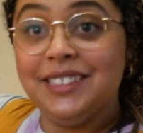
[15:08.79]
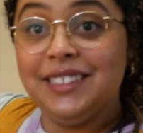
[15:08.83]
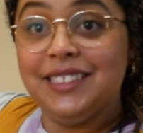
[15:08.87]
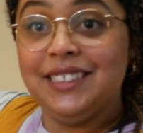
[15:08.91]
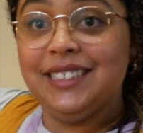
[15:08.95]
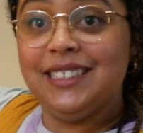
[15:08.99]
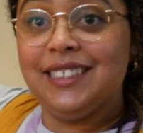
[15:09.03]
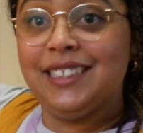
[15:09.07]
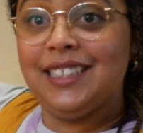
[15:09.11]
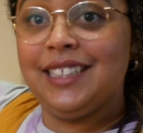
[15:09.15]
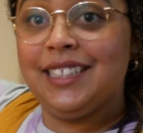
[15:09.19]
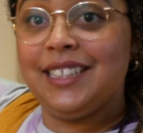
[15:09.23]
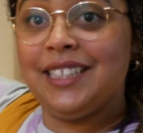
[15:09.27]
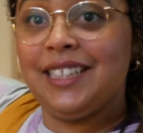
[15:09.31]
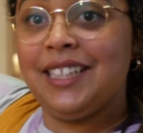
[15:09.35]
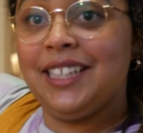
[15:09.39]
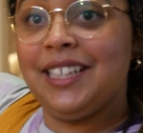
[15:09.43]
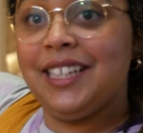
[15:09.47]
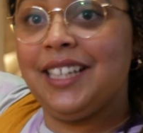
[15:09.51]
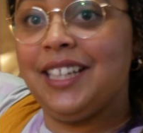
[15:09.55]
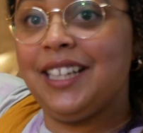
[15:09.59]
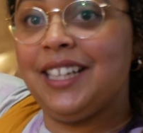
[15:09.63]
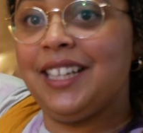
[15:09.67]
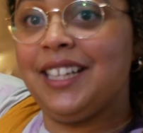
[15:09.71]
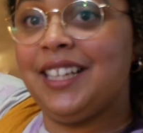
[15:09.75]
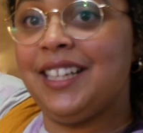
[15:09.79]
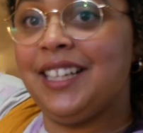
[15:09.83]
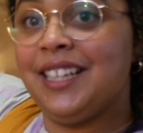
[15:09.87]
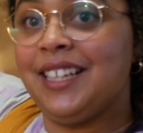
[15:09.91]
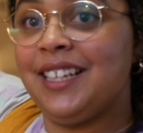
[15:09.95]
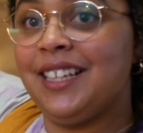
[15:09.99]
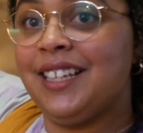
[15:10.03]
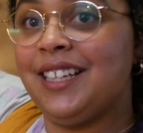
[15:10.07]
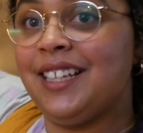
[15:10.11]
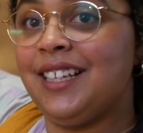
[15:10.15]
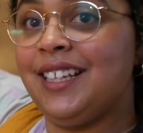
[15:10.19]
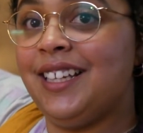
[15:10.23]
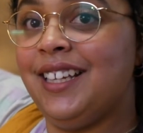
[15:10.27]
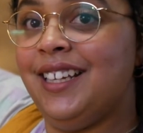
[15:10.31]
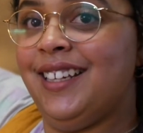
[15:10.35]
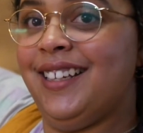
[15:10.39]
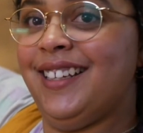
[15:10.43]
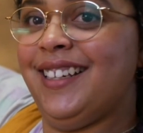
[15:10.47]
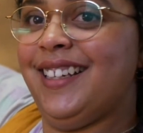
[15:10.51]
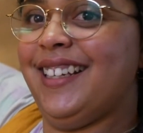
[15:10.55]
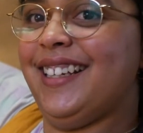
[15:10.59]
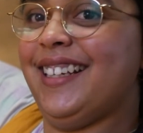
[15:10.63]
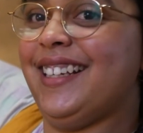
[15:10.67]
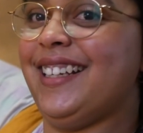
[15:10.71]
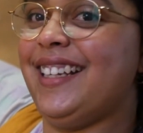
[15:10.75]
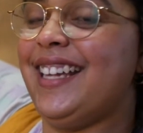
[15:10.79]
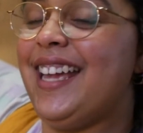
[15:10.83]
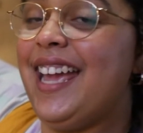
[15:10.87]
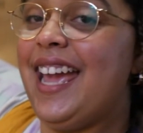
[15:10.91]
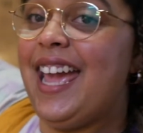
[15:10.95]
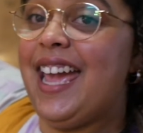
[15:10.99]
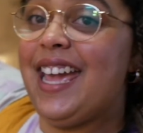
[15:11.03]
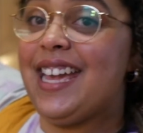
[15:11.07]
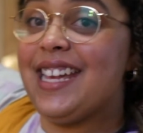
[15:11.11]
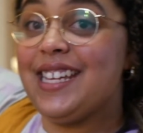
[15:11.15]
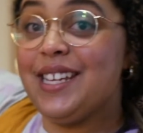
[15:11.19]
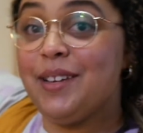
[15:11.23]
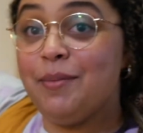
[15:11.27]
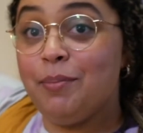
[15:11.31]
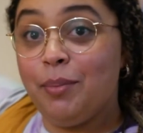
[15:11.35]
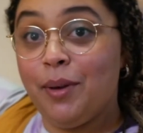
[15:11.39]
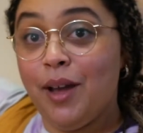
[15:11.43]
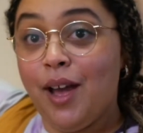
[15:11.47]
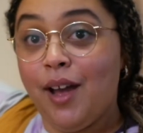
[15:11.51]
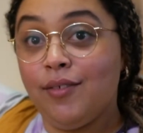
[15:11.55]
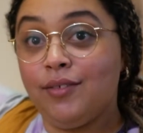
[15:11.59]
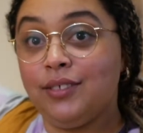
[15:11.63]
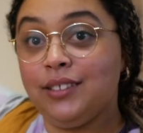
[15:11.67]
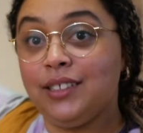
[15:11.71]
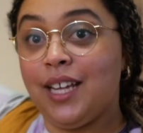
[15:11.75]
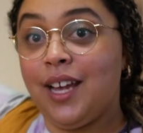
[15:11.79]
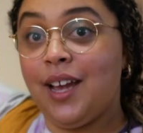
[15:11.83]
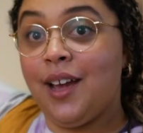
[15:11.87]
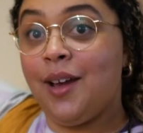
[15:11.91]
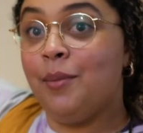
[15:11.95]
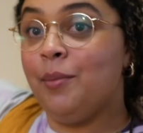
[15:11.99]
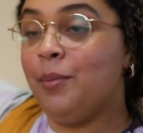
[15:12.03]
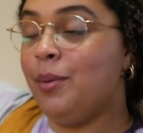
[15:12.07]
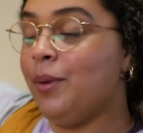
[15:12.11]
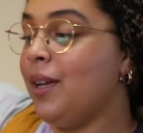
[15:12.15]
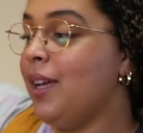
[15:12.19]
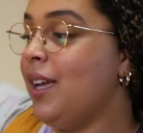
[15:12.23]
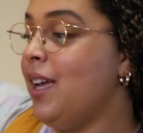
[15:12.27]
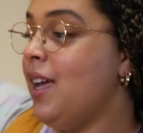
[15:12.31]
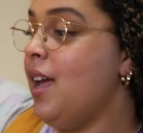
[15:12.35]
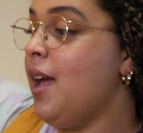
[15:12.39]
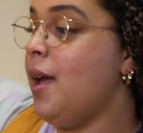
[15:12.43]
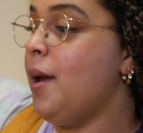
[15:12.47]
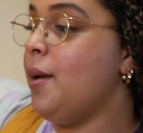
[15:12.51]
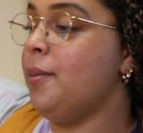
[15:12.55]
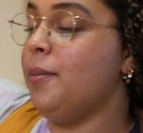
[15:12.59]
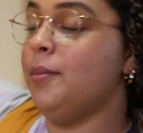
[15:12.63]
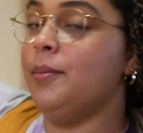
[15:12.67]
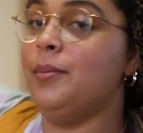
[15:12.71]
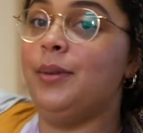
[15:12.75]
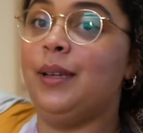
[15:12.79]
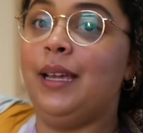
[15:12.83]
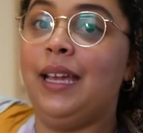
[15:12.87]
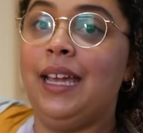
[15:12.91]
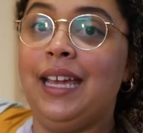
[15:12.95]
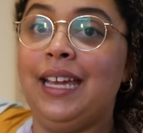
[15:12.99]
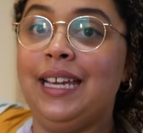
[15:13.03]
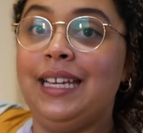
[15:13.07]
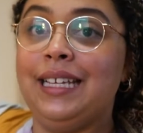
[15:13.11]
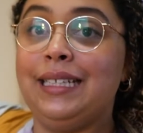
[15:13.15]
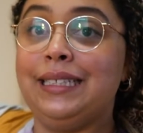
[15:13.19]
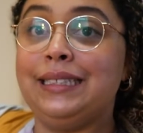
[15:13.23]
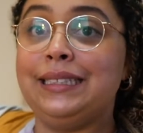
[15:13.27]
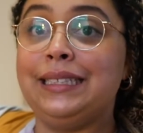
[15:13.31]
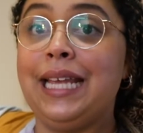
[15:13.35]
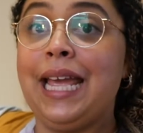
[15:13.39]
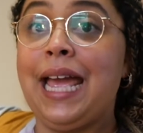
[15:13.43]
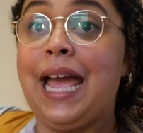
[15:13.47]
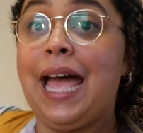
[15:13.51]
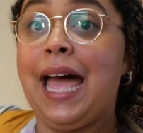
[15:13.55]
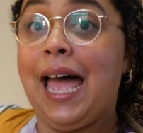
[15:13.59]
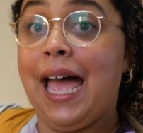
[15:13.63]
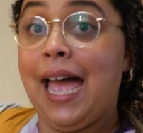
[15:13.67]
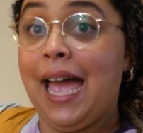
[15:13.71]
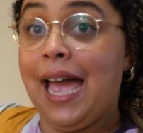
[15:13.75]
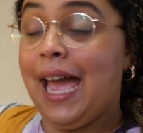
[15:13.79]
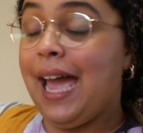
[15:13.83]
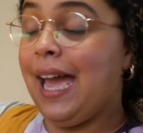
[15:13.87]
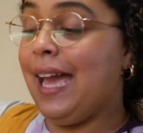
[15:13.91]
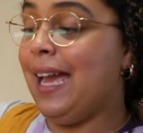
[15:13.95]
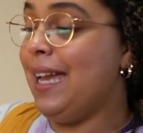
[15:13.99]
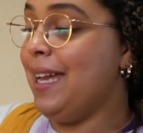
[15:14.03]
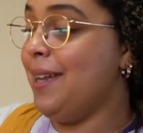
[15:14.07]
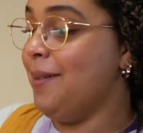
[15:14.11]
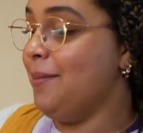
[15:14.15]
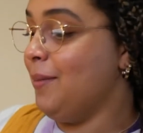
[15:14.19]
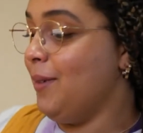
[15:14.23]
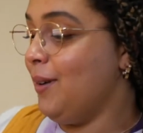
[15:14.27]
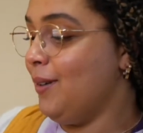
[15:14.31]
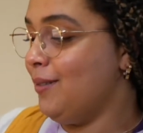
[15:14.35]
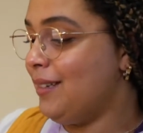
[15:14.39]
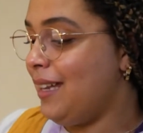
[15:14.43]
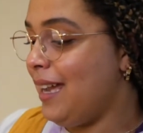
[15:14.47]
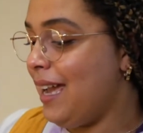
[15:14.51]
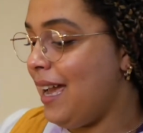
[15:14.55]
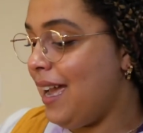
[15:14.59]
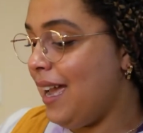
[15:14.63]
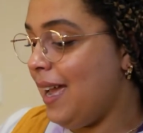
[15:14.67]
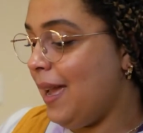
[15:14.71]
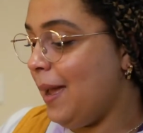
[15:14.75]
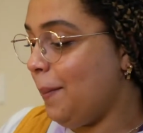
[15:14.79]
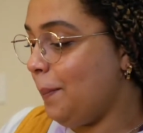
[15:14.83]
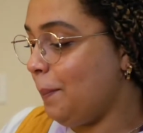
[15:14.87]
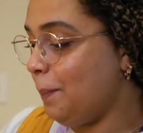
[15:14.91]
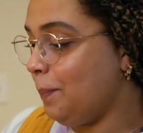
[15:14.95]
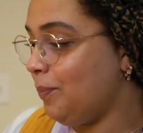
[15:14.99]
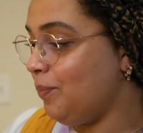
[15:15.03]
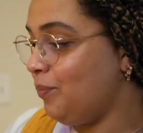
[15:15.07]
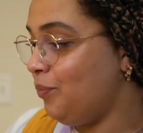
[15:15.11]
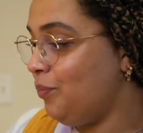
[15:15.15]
Ta-da! It puffed up big time, okay?